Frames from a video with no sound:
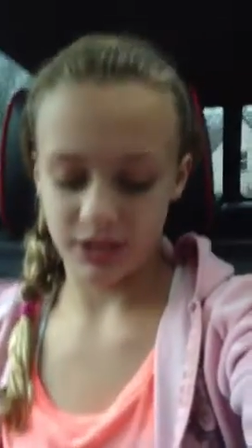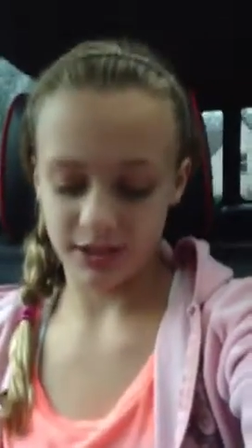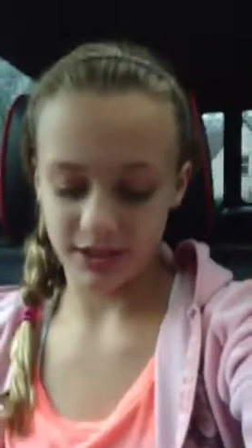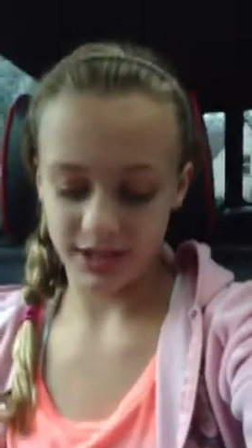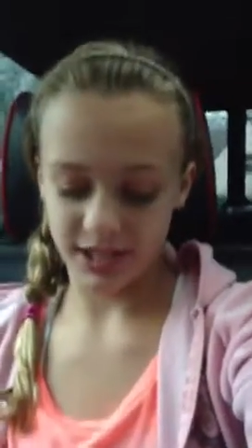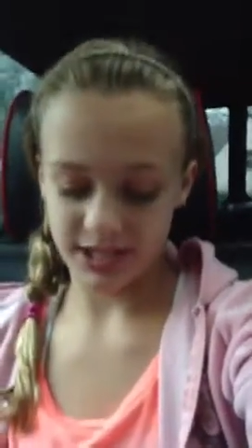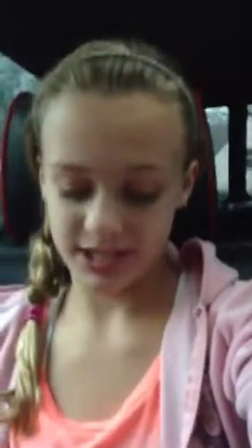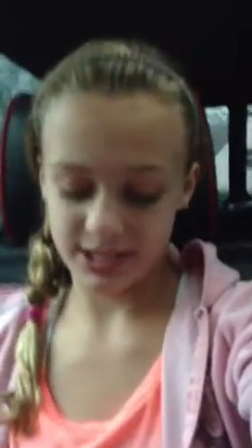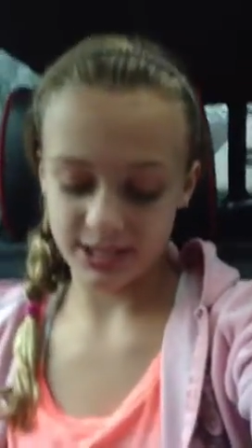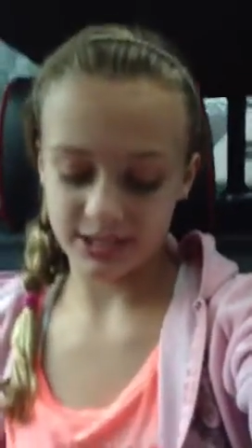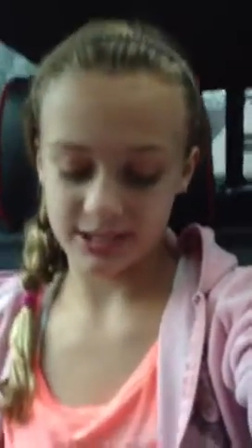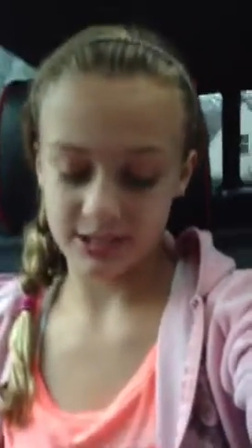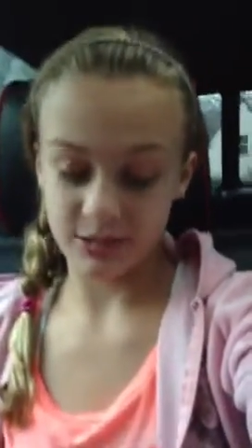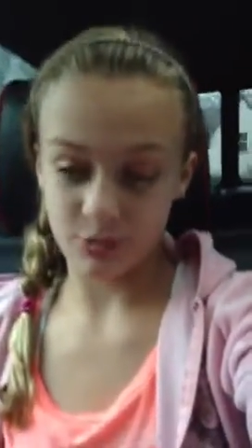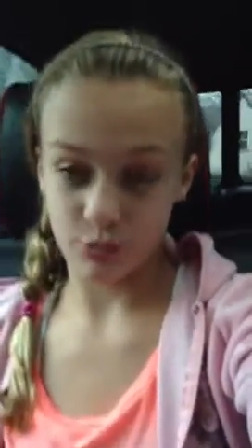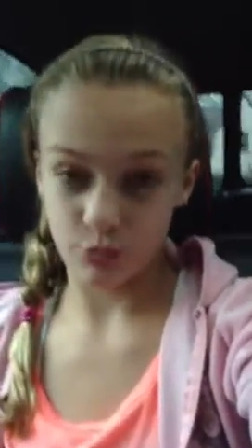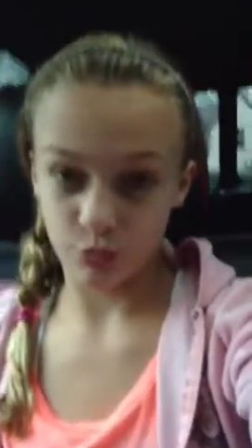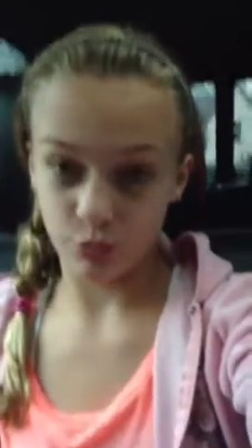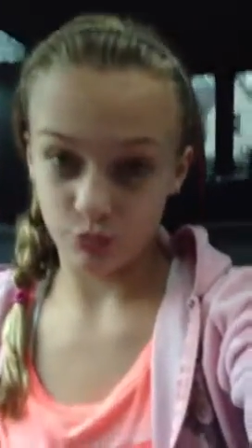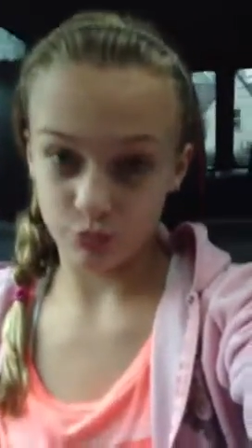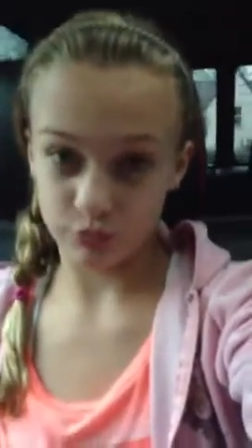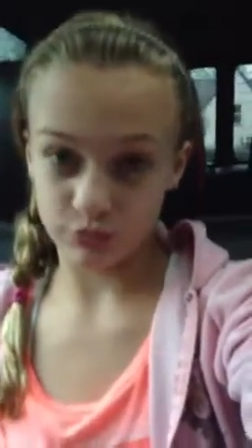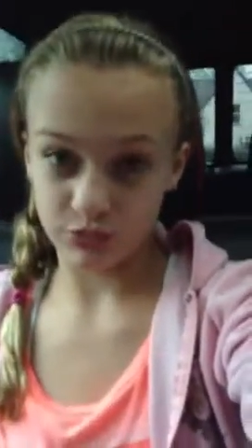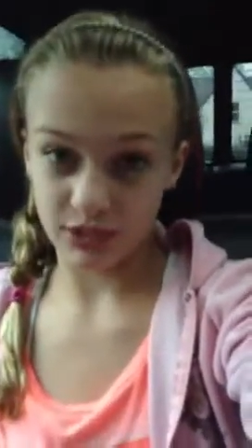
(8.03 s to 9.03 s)
That's
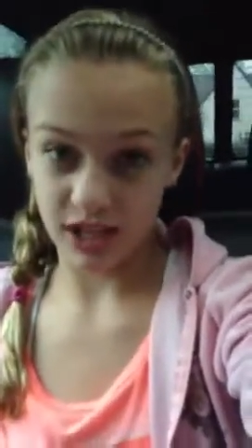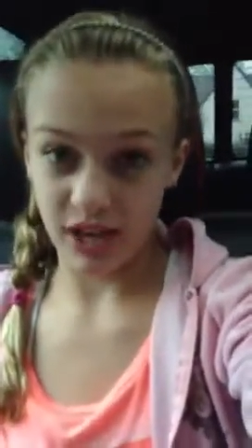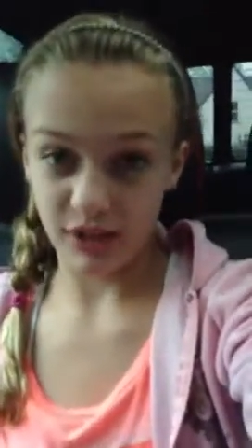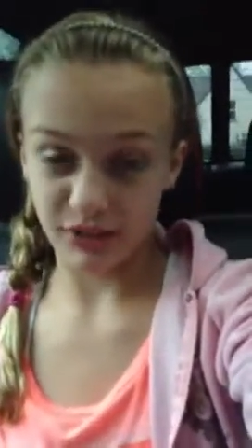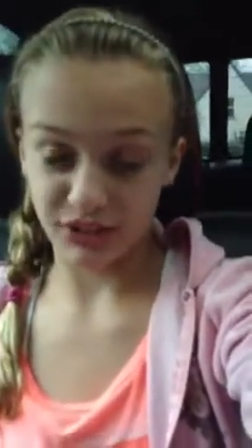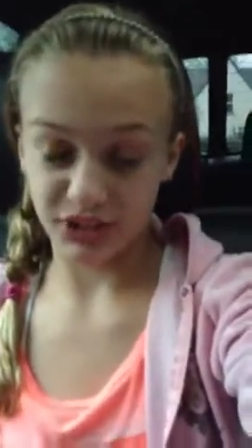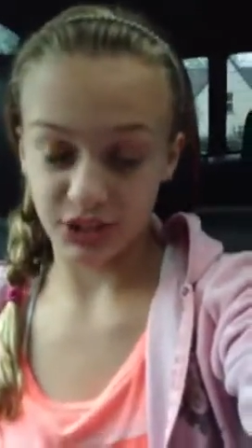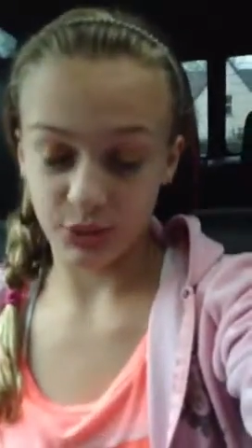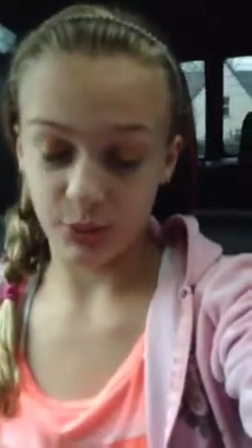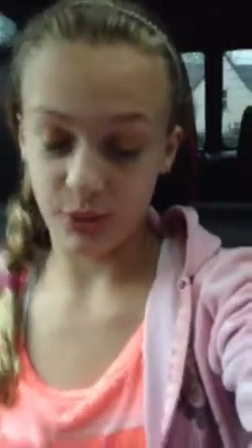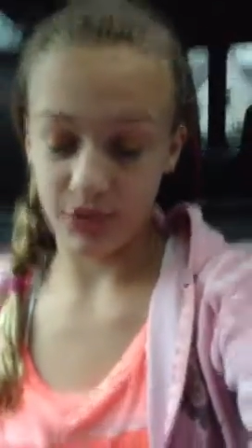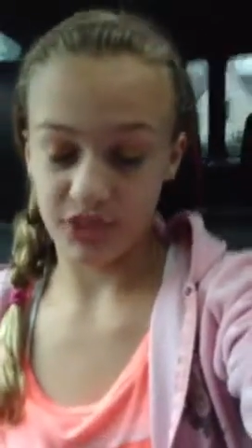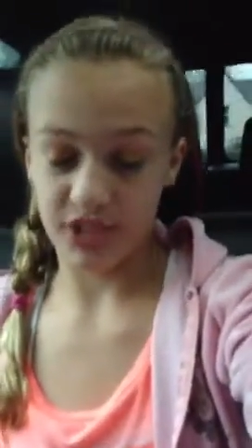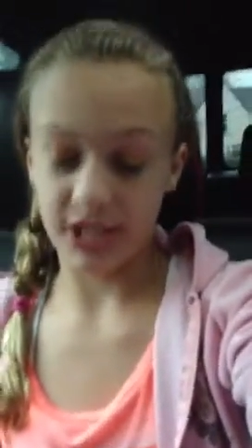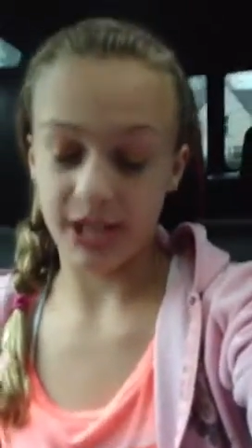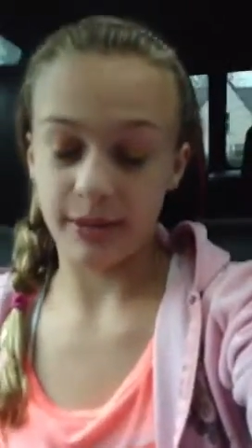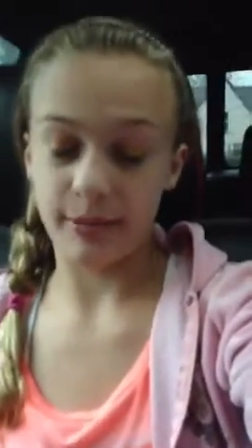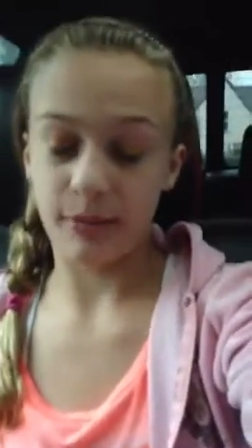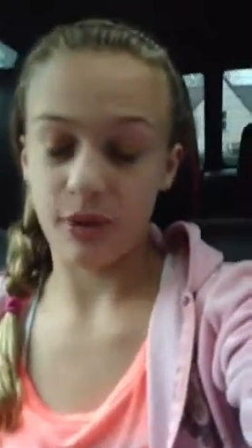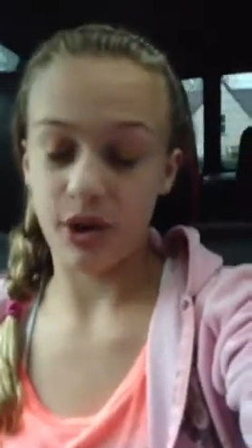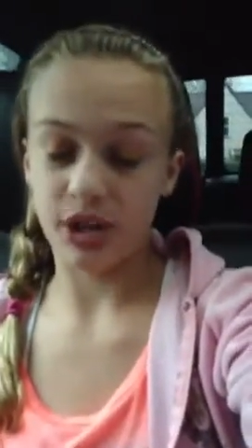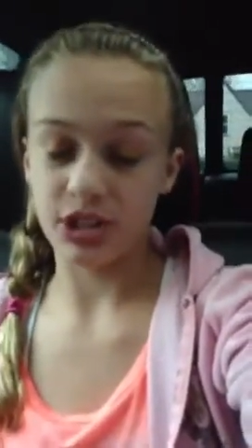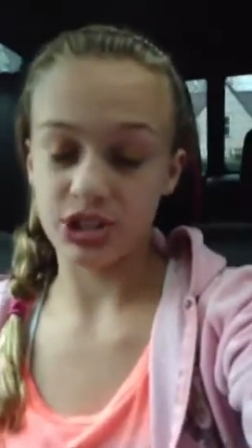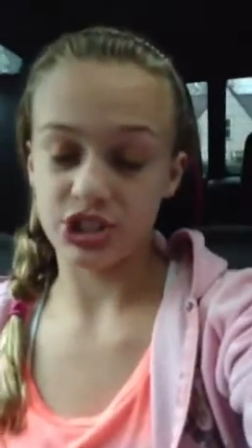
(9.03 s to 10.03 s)
counting the one that I
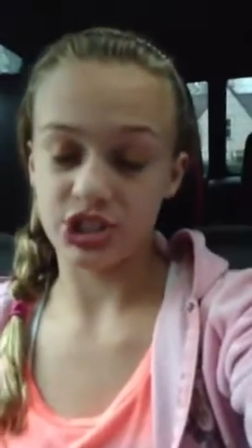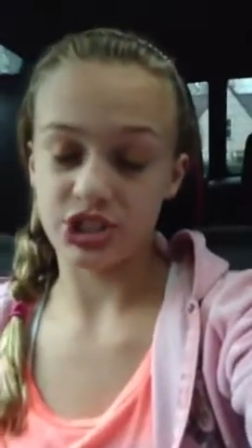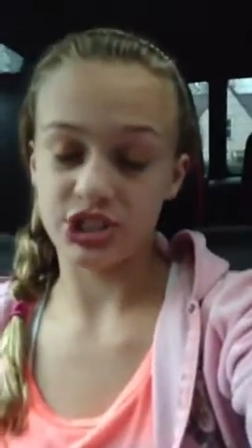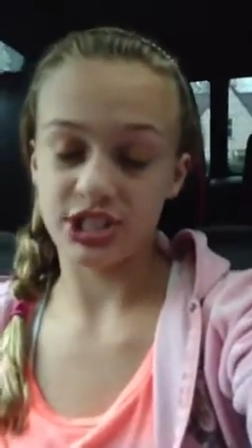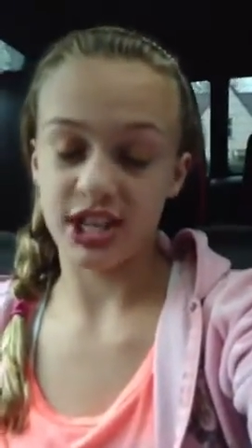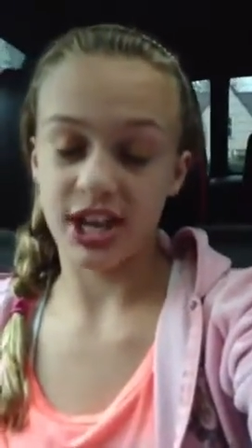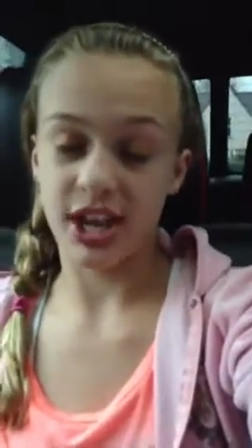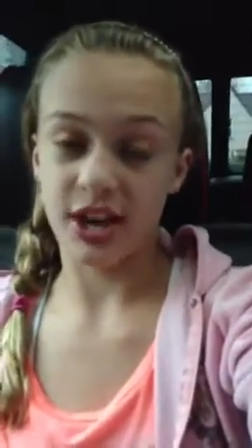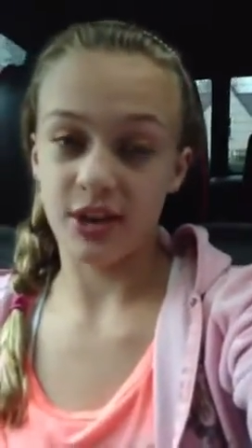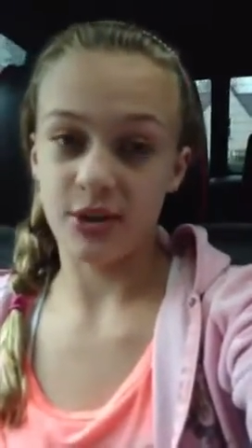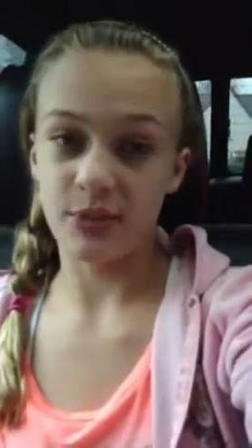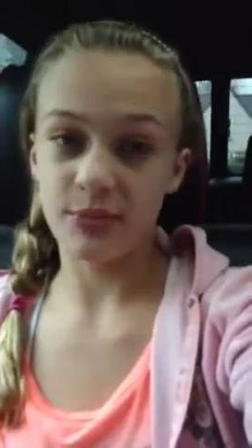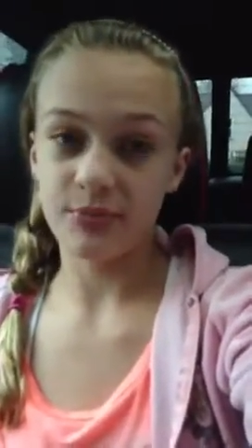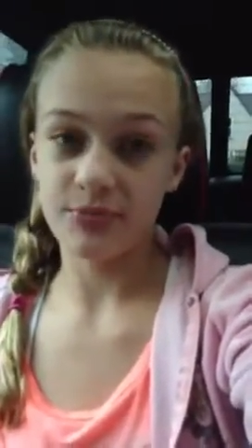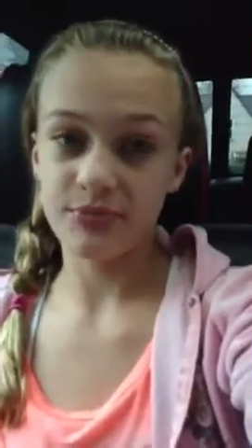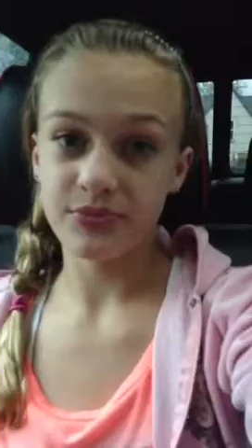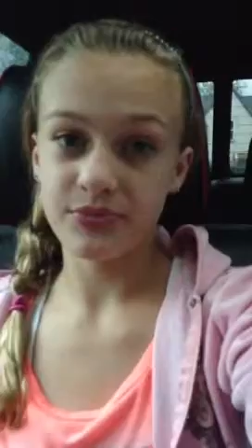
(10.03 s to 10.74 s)
bought just now.